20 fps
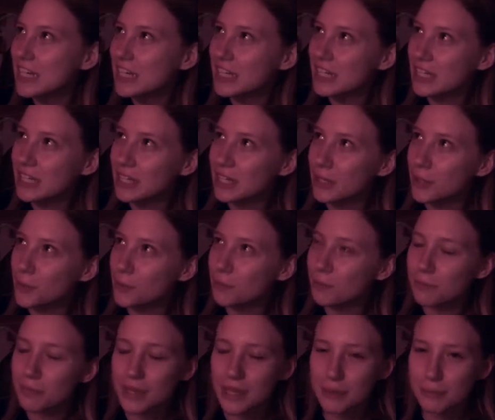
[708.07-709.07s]
you know,
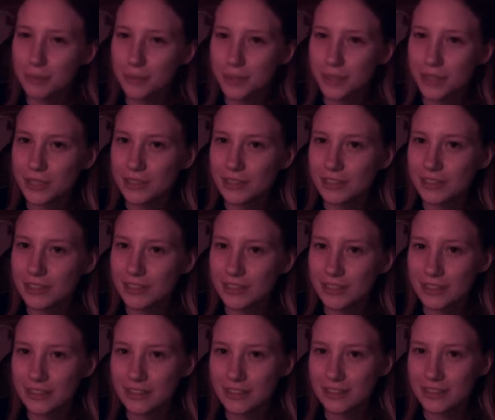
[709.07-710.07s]
people
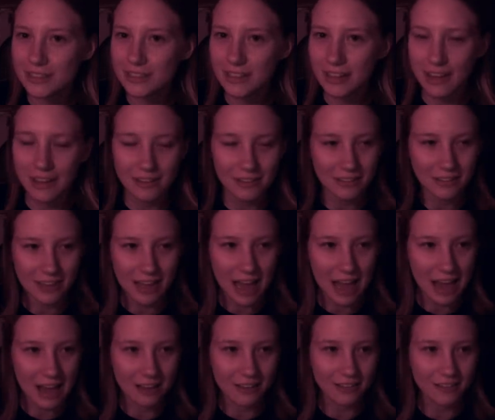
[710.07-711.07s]

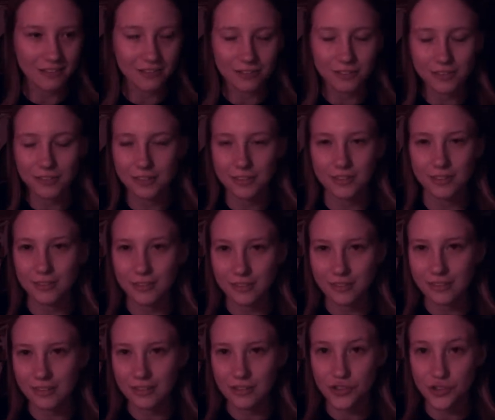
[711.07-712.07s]
have
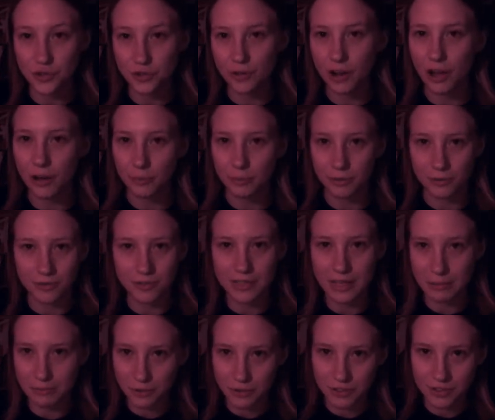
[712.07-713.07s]
strong
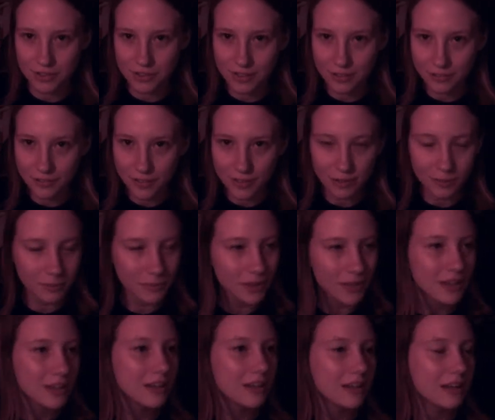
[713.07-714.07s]
perceptions of them.
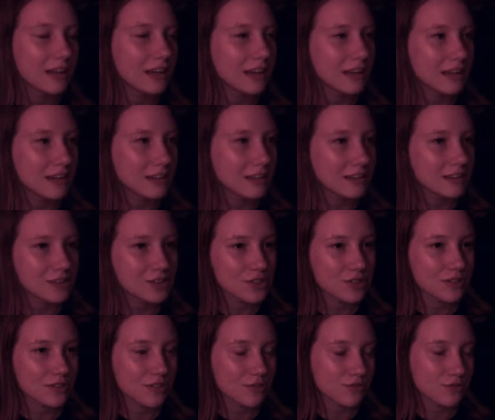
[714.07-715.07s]
And
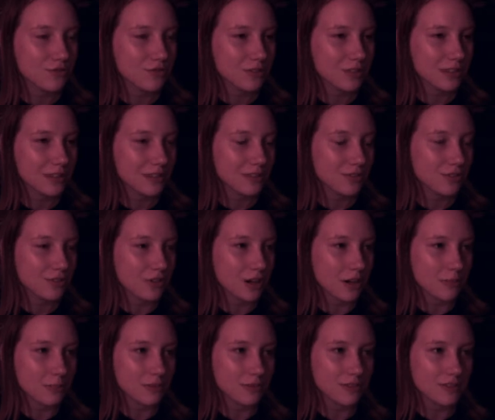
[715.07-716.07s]
usually the
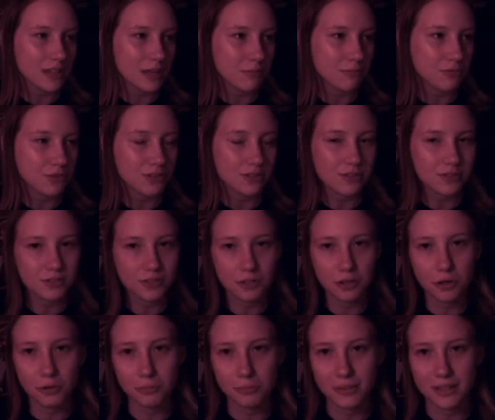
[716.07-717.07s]
strong perceptions
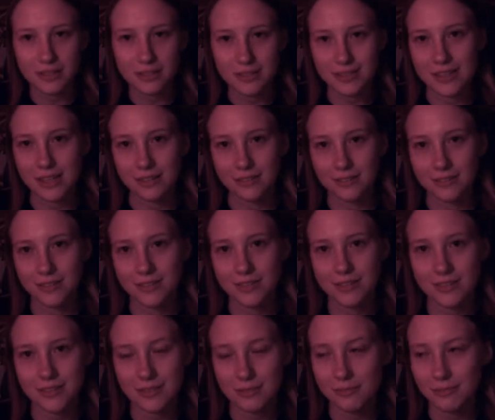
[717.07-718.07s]
don't make
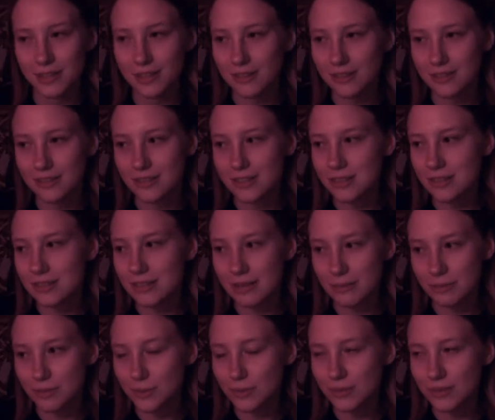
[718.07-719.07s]
sense because
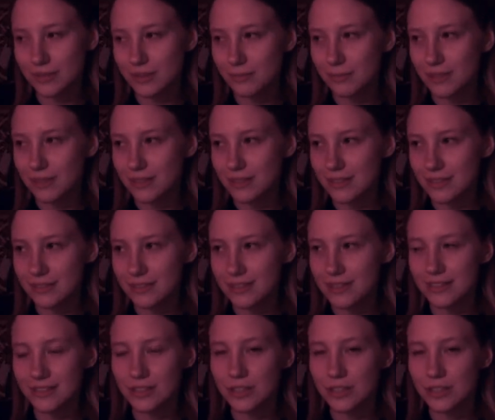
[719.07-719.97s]
Neptune doesn't make sense. It's